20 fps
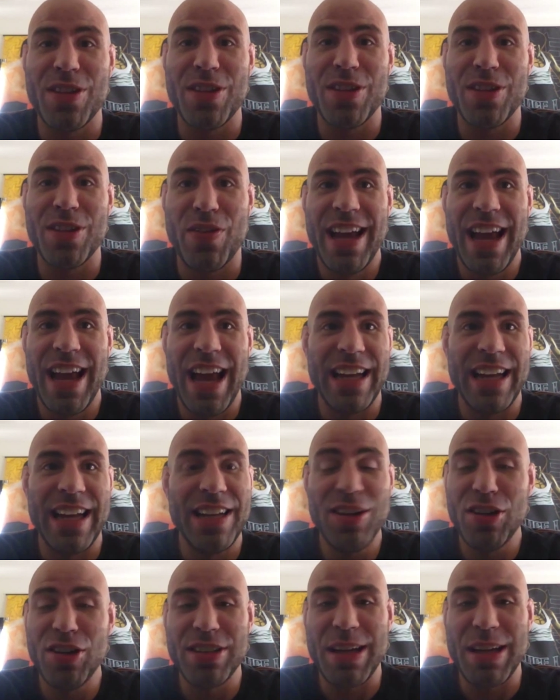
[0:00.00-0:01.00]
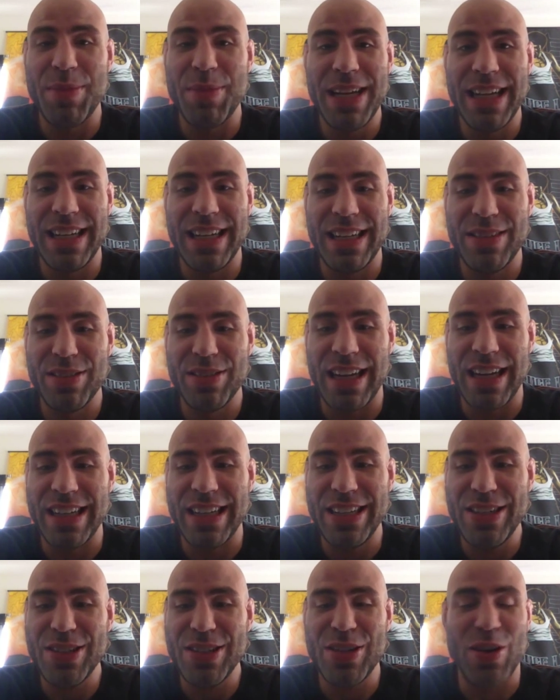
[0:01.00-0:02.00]
"This is what." He looked at me and he was
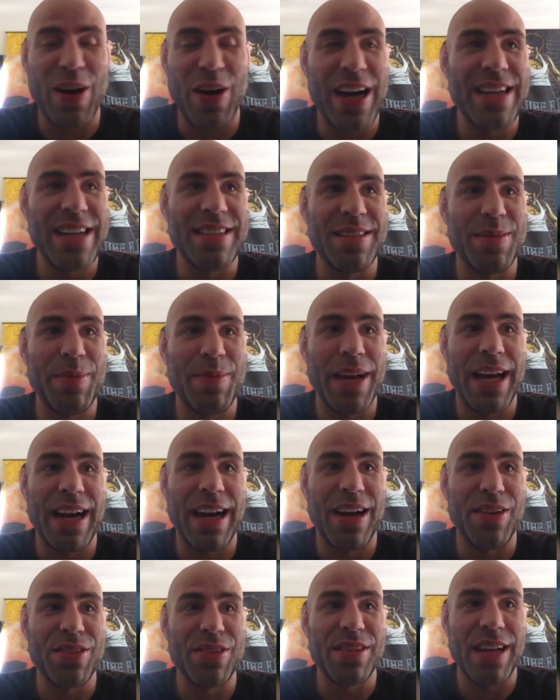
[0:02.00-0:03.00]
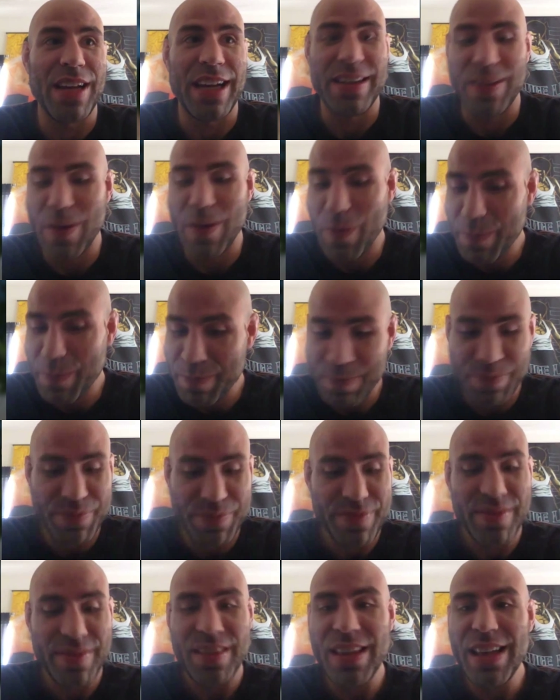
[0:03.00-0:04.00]
like, "You're crazy, man." I was like, "Nope,
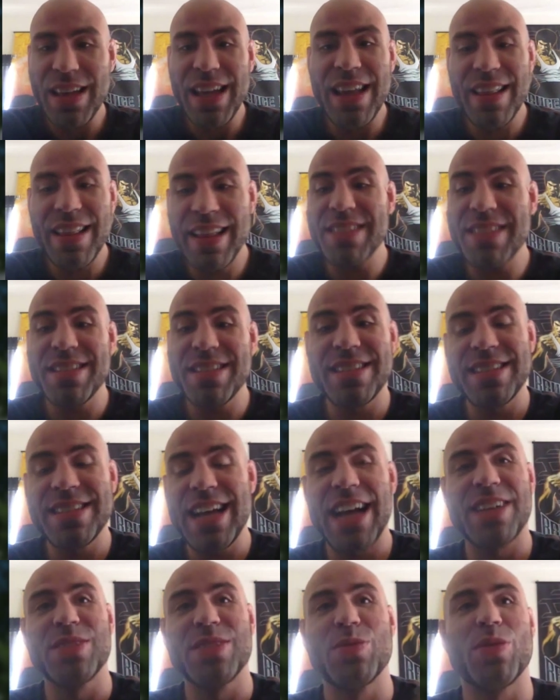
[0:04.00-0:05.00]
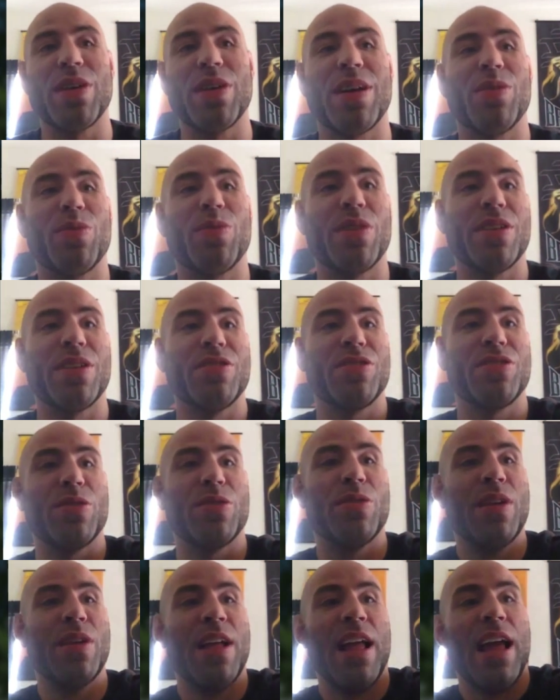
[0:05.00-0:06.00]
that's exactly what I want to
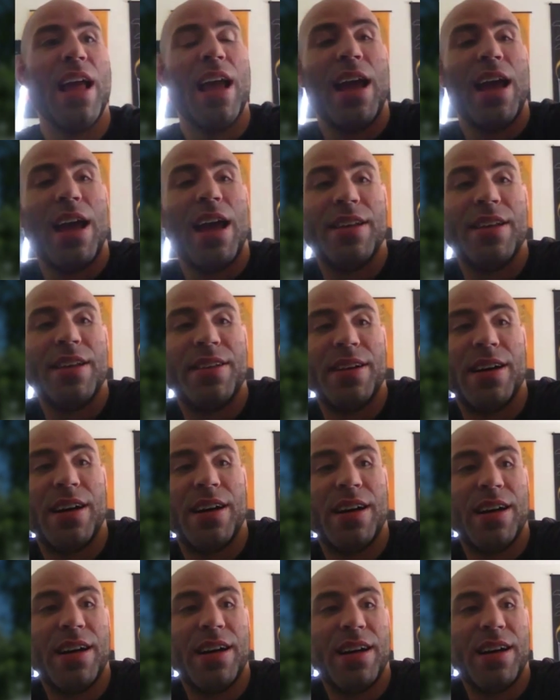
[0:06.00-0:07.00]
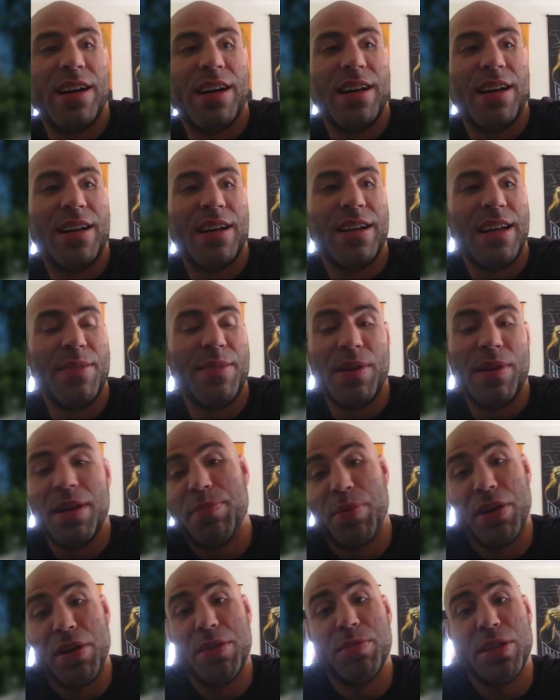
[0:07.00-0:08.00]
do." And
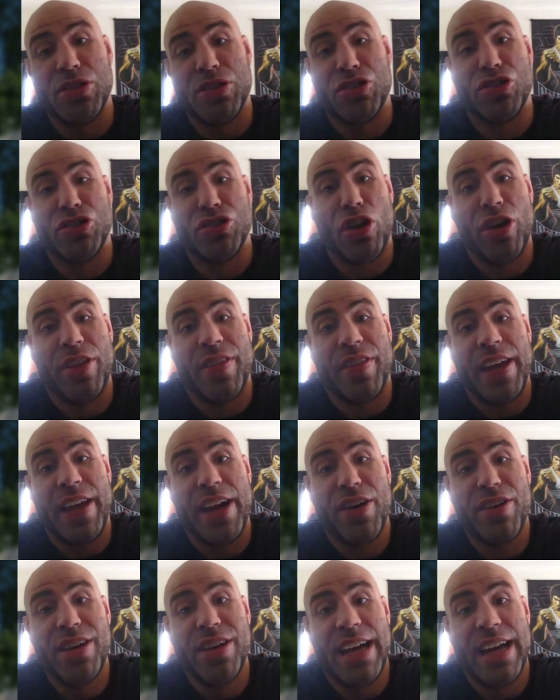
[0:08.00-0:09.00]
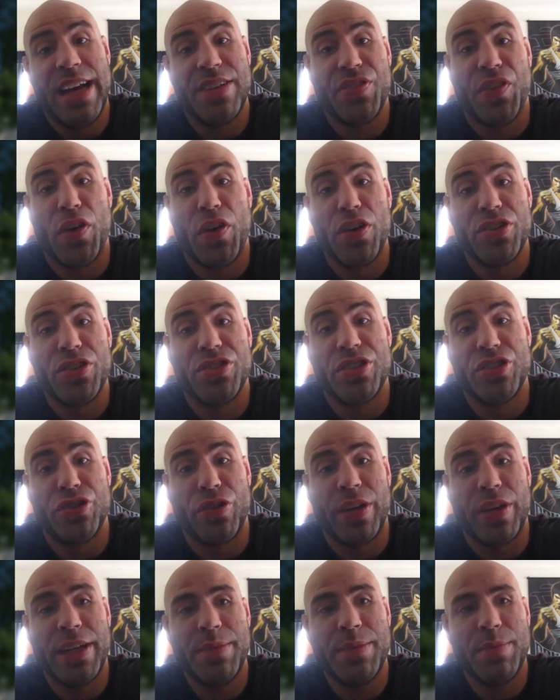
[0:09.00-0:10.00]
it pretty much started there as far as the
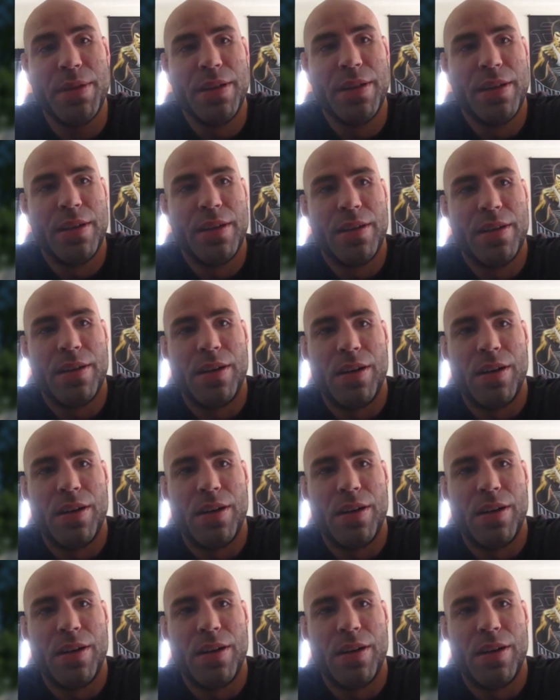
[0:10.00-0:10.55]
dream.